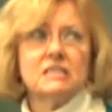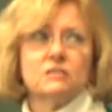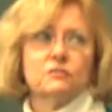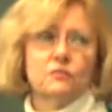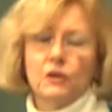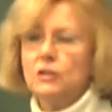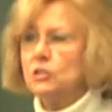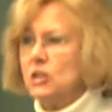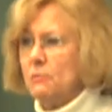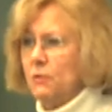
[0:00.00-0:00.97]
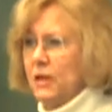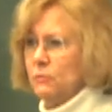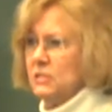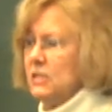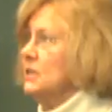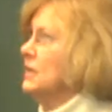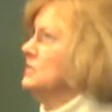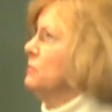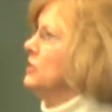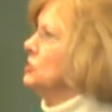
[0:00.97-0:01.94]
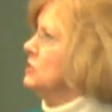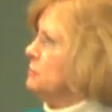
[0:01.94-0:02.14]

does a very good job on that with standardized patients.